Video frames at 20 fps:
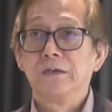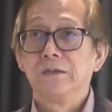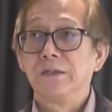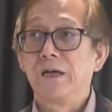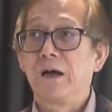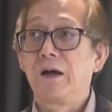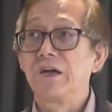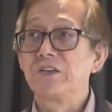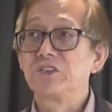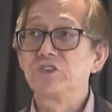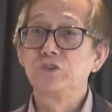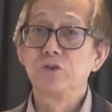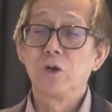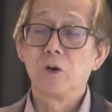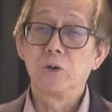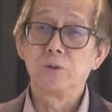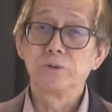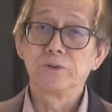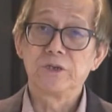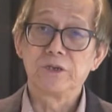Now, as you
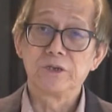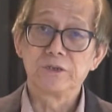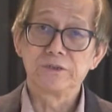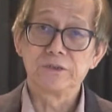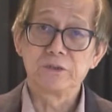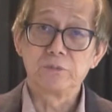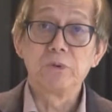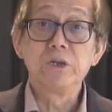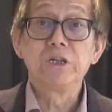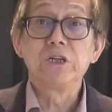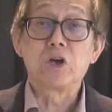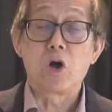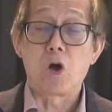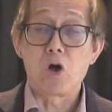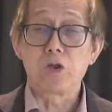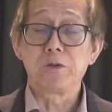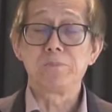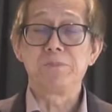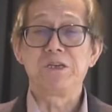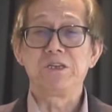know, the world
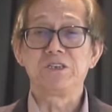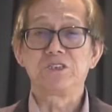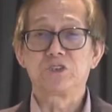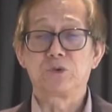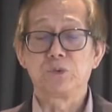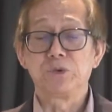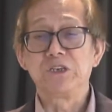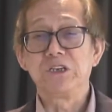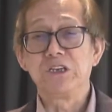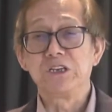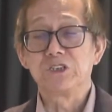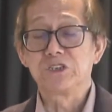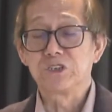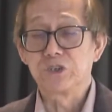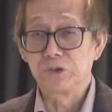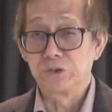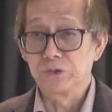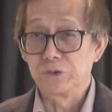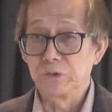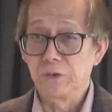economy is going
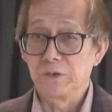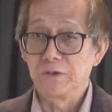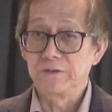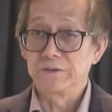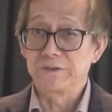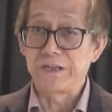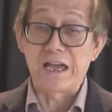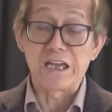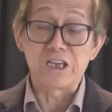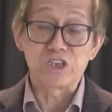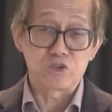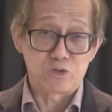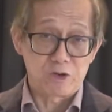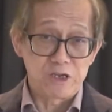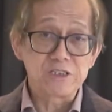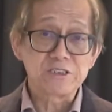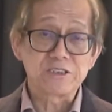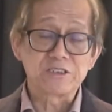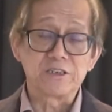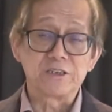into dire straits.